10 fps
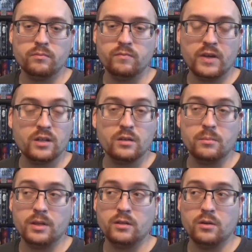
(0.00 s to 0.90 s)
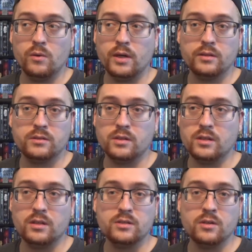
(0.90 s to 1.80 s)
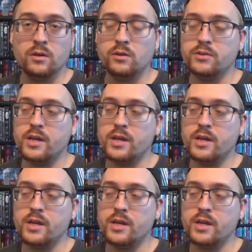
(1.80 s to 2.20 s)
victim, like going out to get these girls.